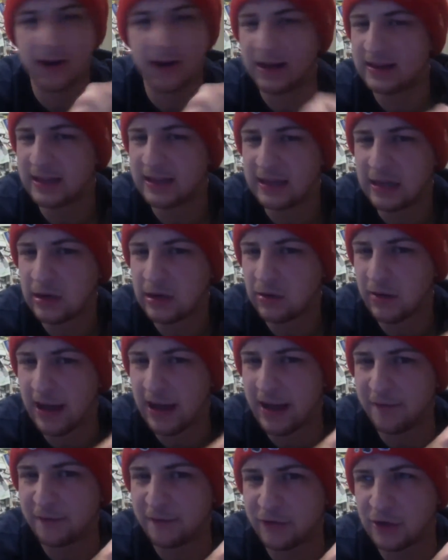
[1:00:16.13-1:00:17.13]
the year
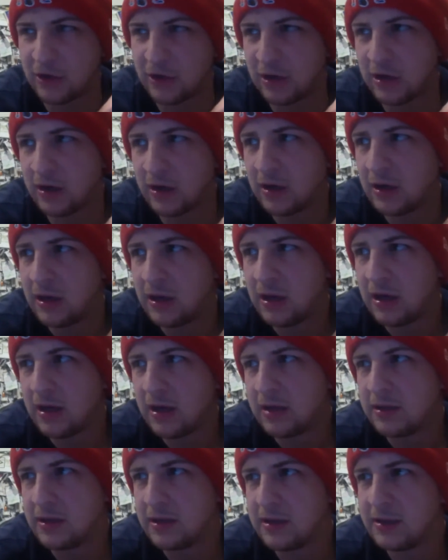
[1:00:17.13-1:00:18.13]
after.
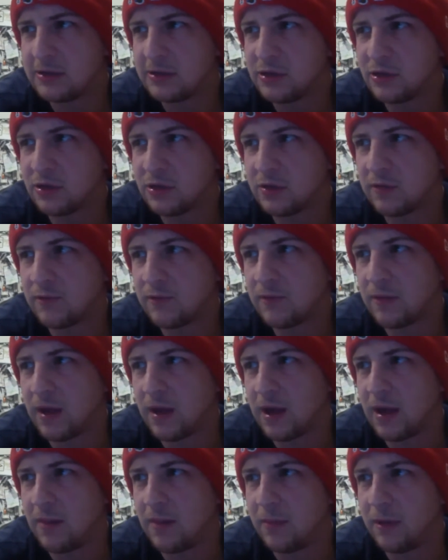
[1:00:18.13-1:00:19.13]
Then they took
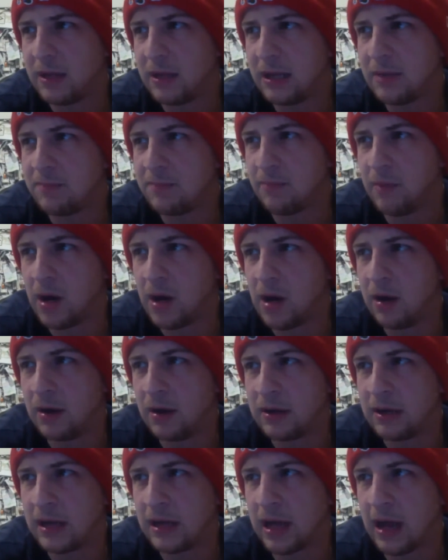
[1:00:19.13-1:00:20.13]
Malik
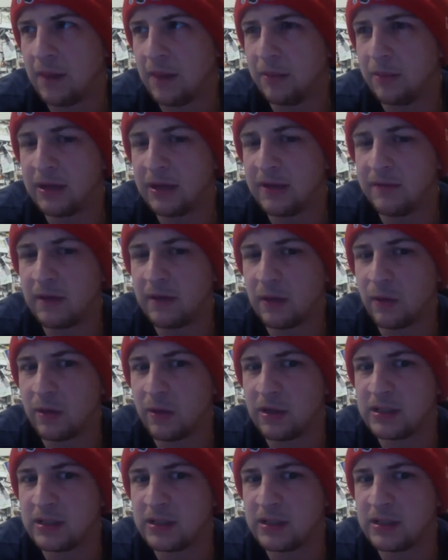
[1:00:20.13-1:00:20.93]
Monk. I believe there was